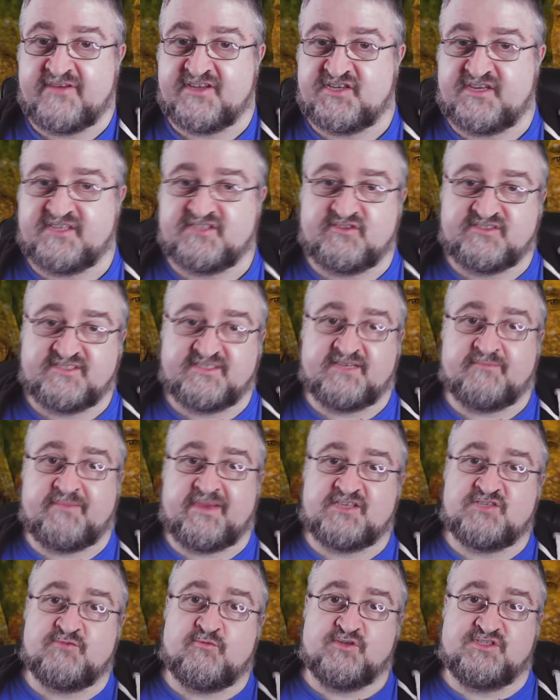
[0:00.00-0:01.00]
So he's a big
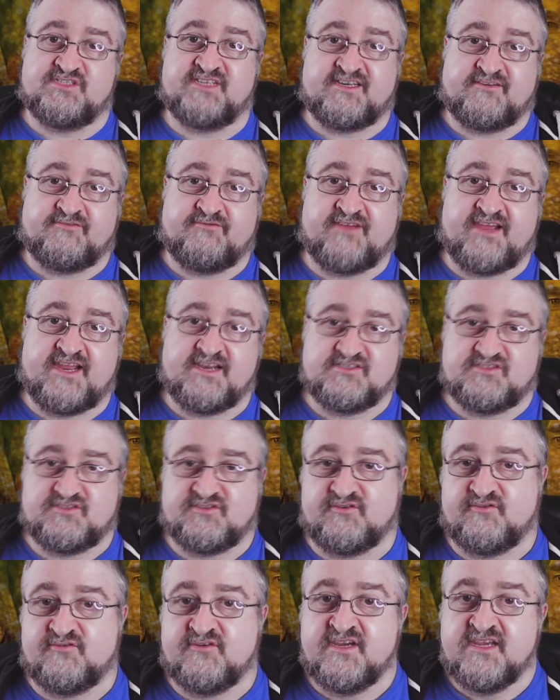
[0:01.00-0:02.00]
Schwarzenegger fan,
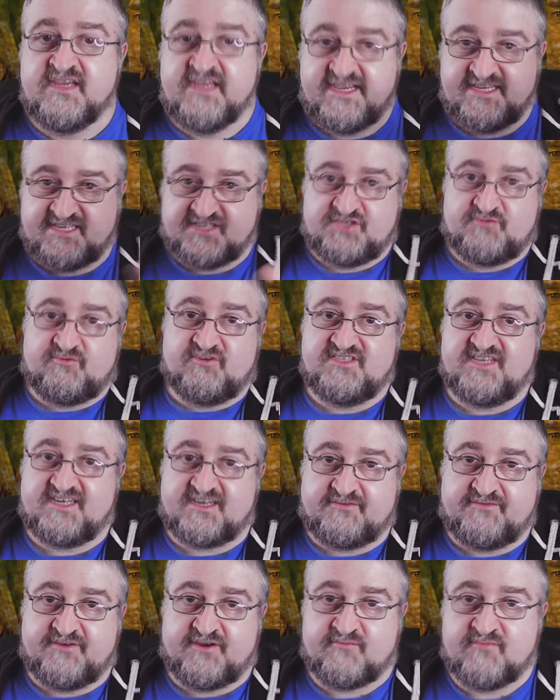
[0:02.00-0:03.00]
so, you know, a Schwarzenegger
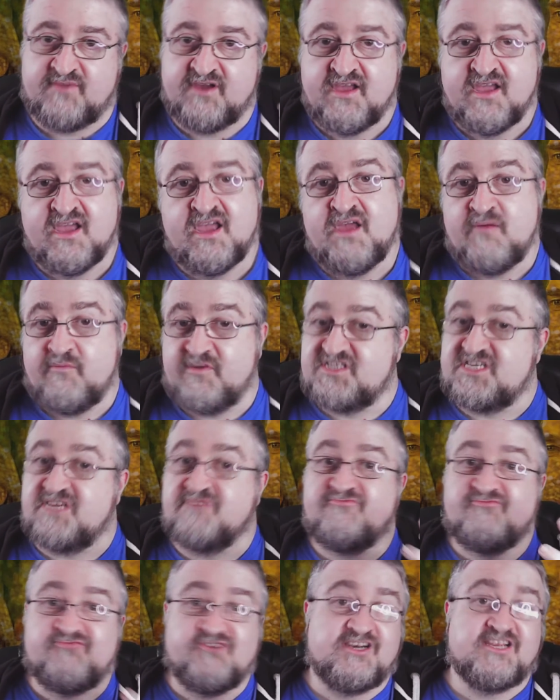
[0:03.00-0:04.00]
film, which is a
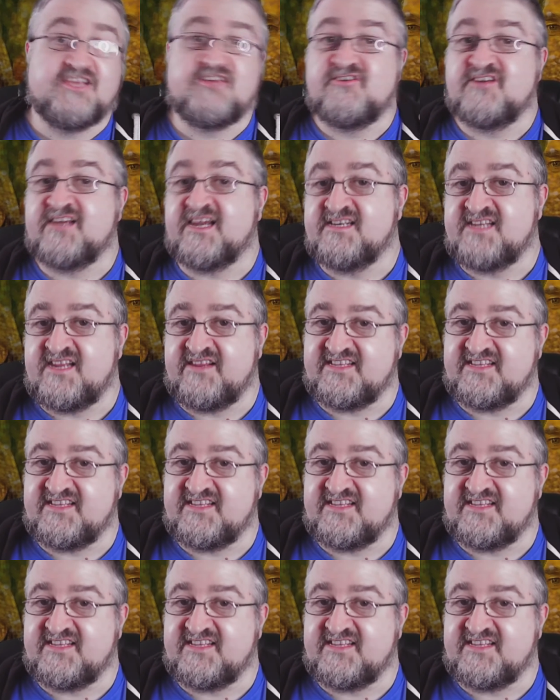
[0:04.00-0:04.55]
really good idea.